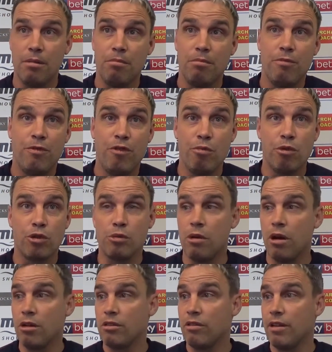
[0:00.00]
A few more
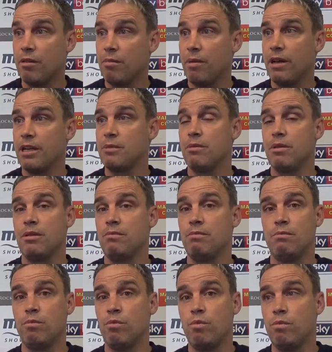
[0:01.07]
smiles around the place, but the
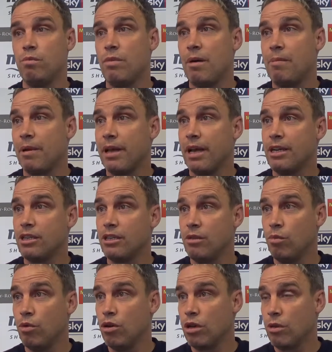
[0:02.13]

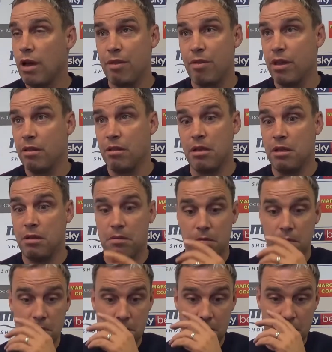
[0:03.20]
application, the work ethic, the,
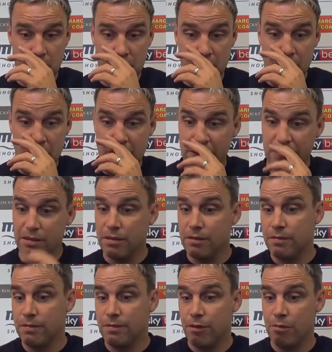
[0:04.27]
the demand
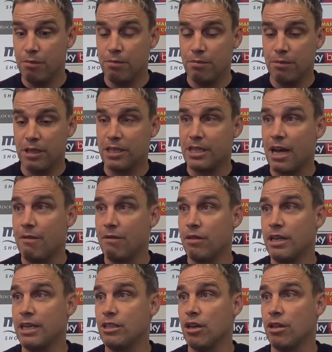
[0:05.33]
from the staff
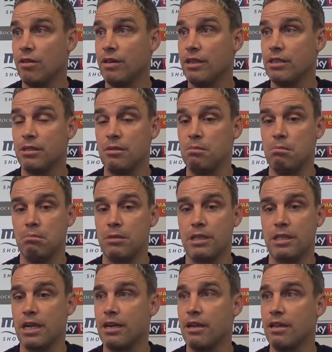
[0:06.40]
and each other is
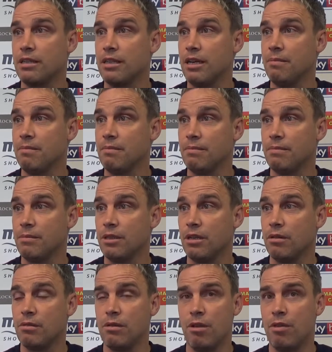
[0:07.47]
exactly the same.
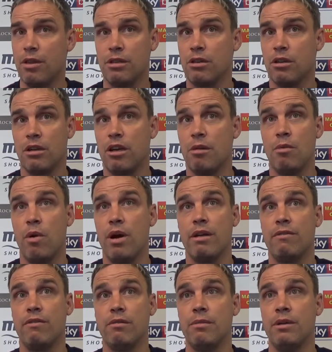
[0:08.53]
So nothing's going to come away
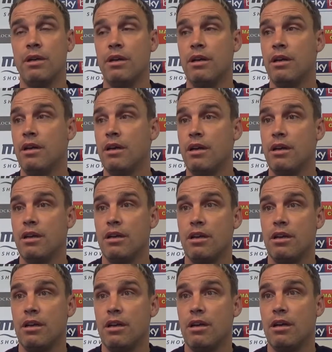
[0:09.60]
from
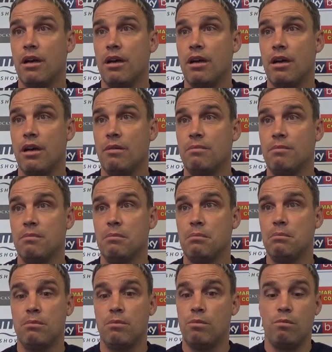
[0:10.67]
um,
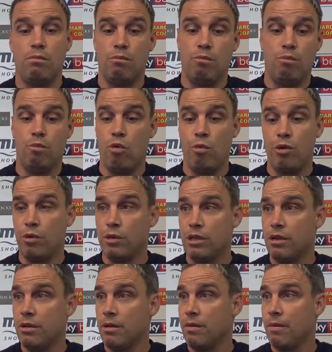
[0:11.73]
what we always
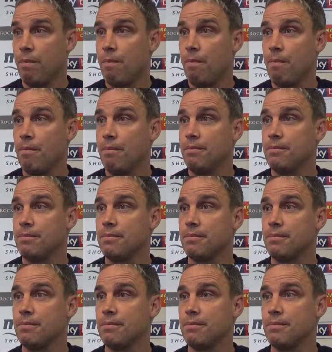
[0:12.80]
do.
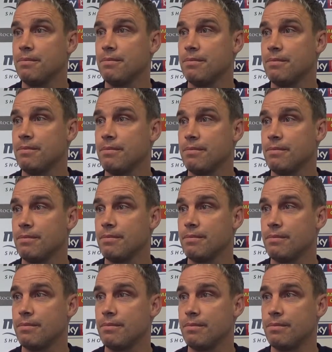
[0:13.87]
I'm sure you all look to do the
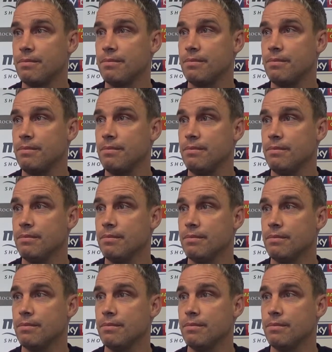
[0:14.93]
same, but are the players